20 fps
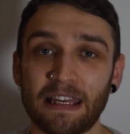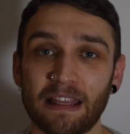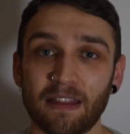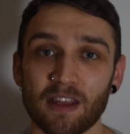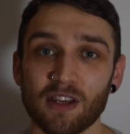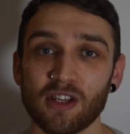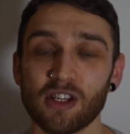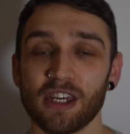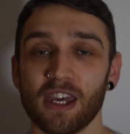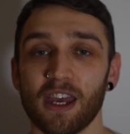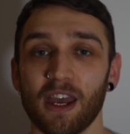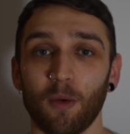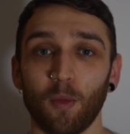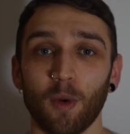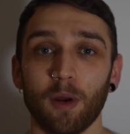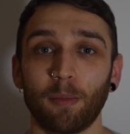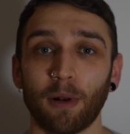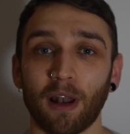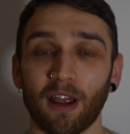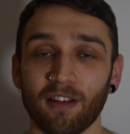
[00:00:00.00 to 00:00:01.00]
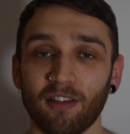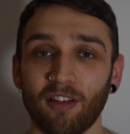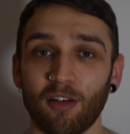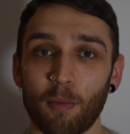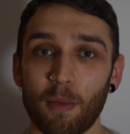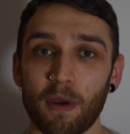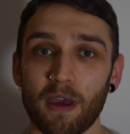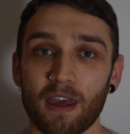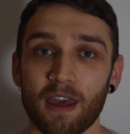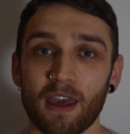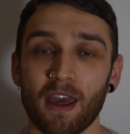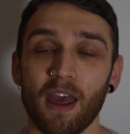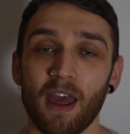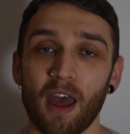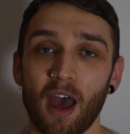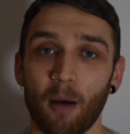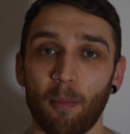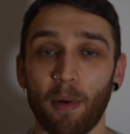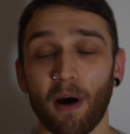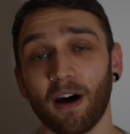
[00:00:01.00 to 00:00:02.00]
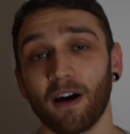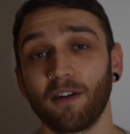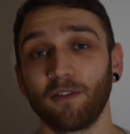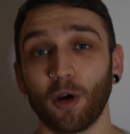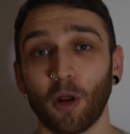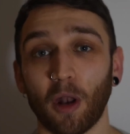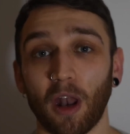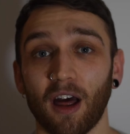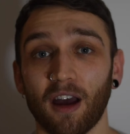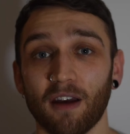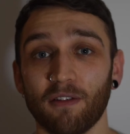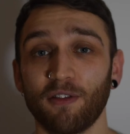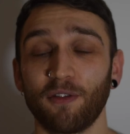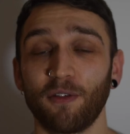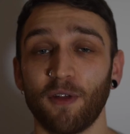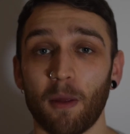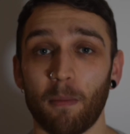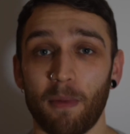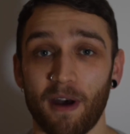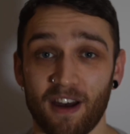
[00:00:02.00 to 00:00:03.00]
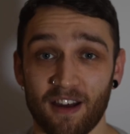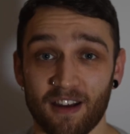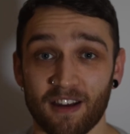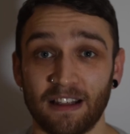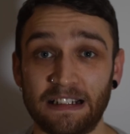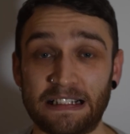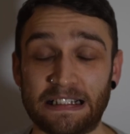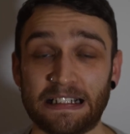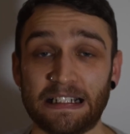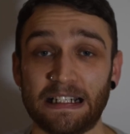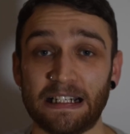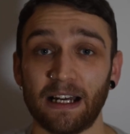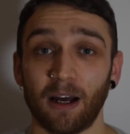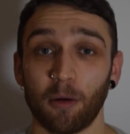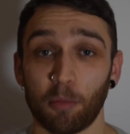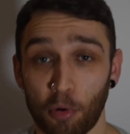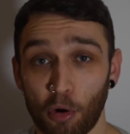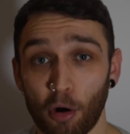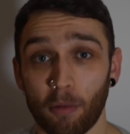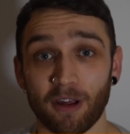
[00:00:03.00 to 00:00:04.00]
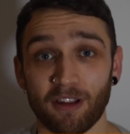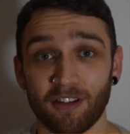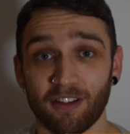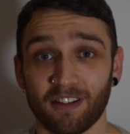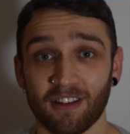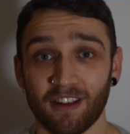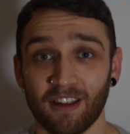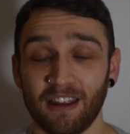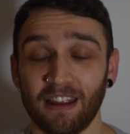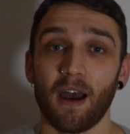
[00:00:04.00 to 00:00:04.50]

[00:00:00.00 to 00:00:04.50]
This year we plan to be a part of your lives for the better, I promise.